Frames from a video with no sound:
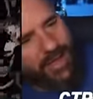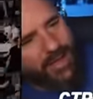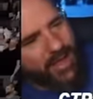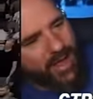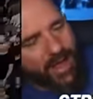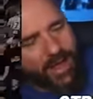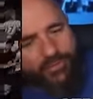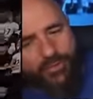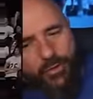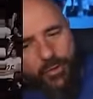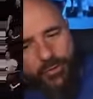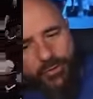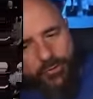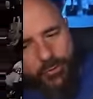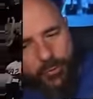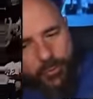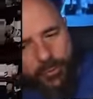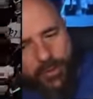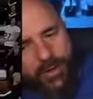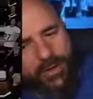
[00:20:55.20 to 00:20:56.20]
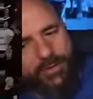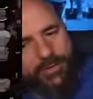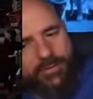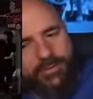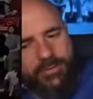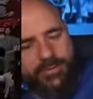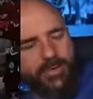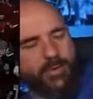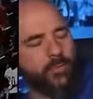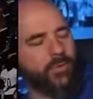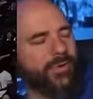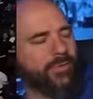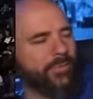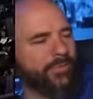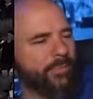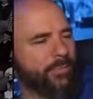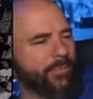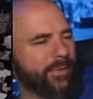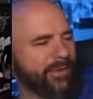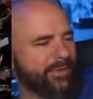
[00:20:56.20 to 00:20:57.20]
I've thrown two picks, and one was a
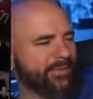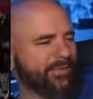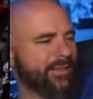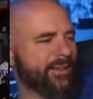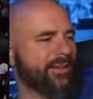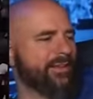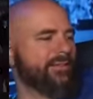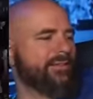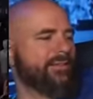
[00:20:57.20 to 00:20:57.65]
pick six.